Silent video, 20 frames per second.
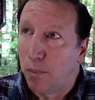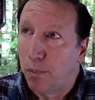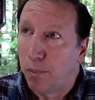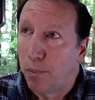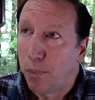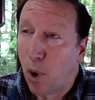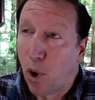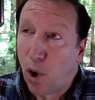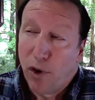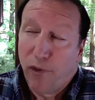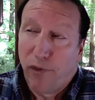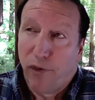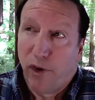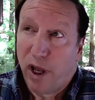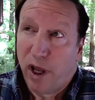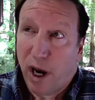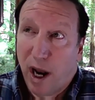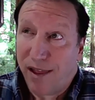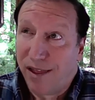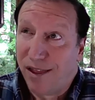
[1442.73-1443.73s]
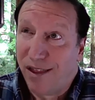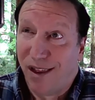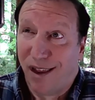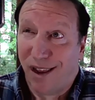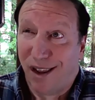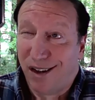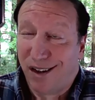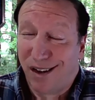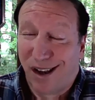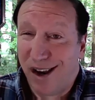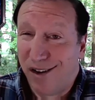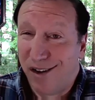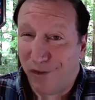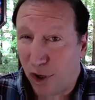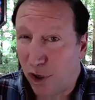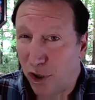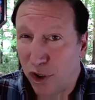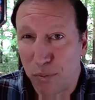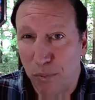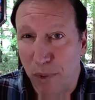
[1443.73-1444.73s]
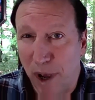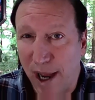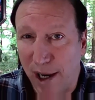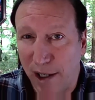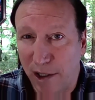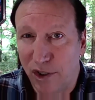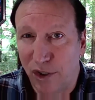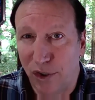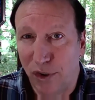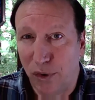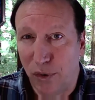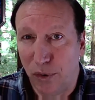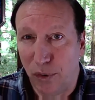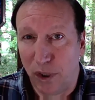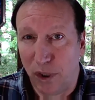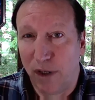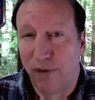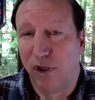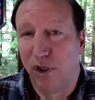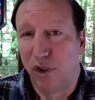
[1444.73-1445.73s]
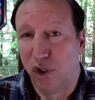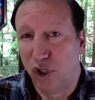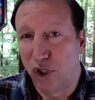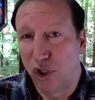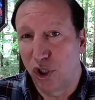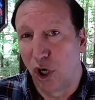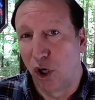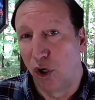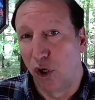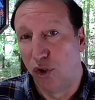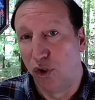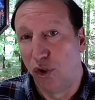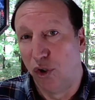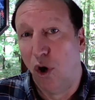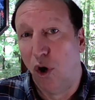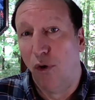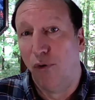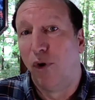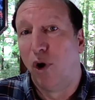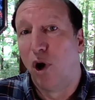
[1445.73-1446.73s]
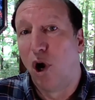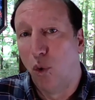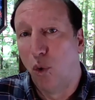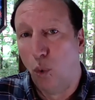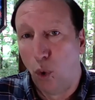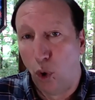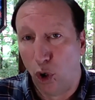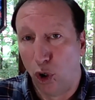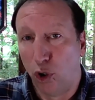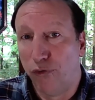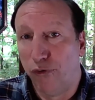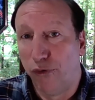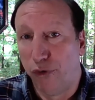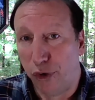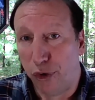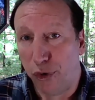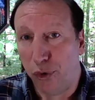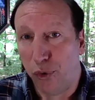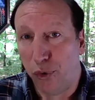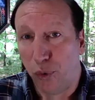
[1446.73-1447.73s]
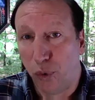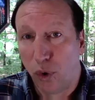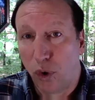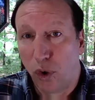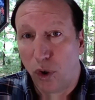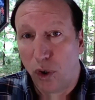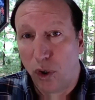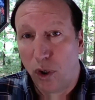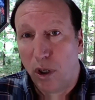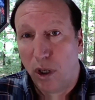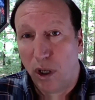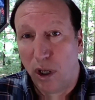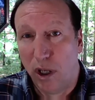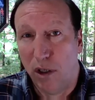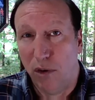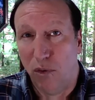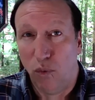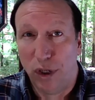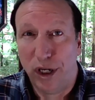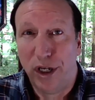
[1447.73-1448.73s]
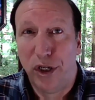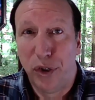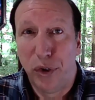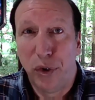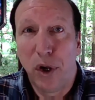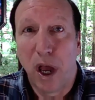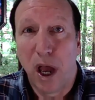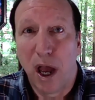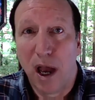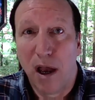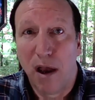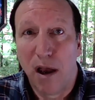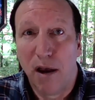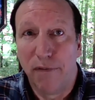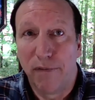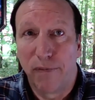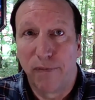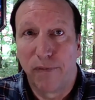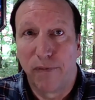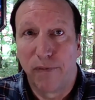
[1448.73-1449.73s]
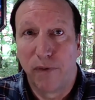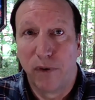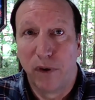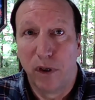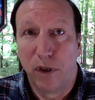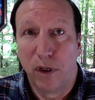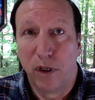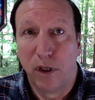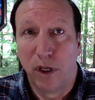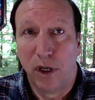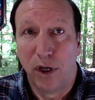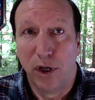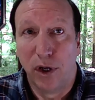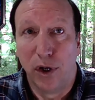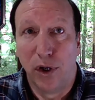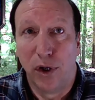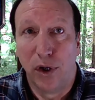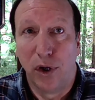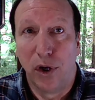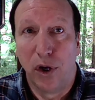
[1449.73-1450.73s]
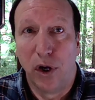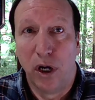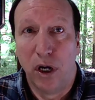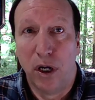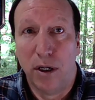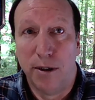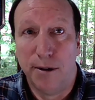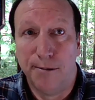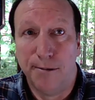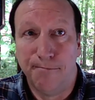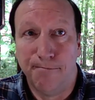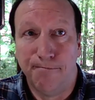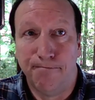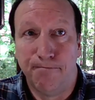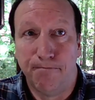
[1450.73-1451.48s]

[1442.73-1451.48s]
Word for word: Part of it, I think, kind of goes back to even just our overall worldview. And we do have here, you